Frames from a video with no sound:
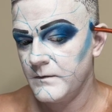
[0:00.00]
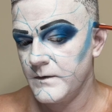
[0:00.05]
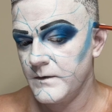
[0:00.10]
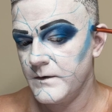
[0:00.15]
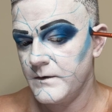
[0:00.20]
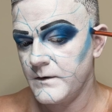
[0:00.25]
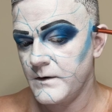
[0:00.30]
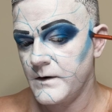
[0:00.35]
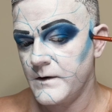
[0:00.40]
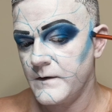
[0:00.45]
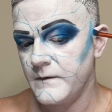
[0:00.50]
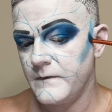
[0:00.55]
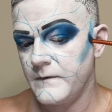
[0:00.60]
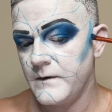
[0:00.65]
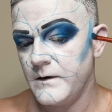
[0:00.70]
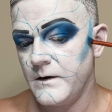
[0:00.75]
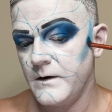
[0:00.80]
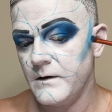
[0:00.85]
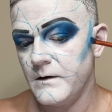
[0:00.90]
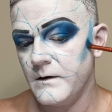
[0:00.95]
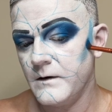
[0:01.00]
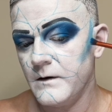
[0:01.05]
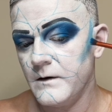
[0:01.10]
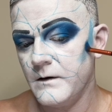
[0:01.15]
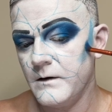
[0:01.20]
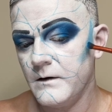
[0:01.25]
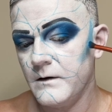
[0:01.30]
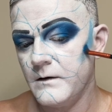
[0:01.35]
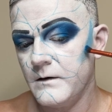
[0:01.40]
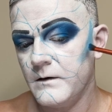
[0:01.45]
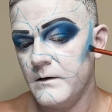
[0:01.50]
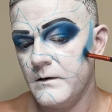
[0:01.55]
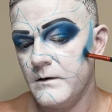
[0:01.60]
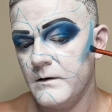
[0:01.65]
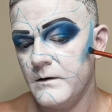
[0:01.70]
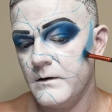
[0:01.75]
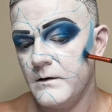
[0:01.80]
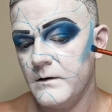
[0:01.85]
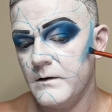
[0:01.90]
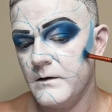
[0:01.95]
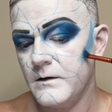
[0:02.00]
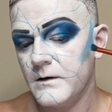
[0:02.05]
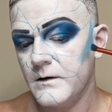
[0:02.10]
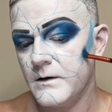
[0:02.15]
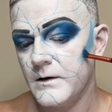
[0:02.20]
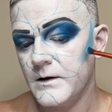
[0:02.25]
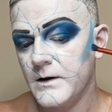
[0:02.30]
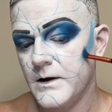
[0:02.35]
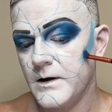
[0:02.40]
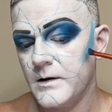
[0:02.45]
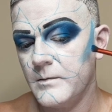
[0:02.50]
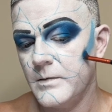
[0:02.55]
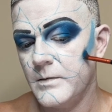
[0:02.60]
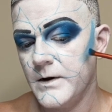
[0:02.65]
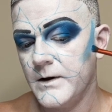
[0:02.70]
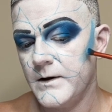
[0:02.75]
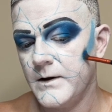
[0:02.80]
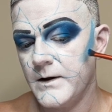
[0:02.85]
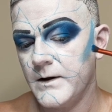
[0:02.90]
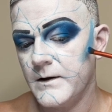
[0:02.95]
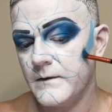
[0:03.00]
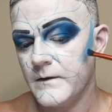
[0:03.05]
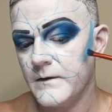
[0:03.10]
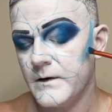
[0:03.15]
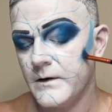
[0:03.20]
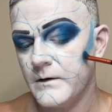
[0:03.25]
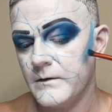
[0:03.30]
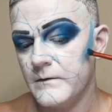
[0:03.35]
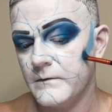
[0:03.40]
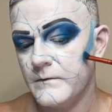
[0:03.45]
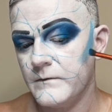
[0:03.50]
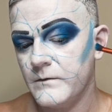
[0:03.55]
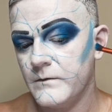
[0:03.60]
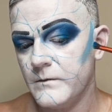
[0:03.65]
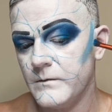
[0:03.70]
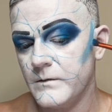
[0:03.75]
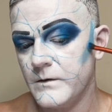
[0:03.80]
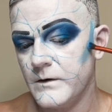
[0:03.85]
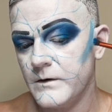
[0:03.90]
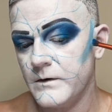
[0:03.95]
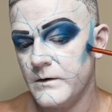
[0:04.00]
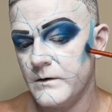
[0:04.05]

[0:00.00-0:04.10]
darkest here, kind of blending the color forward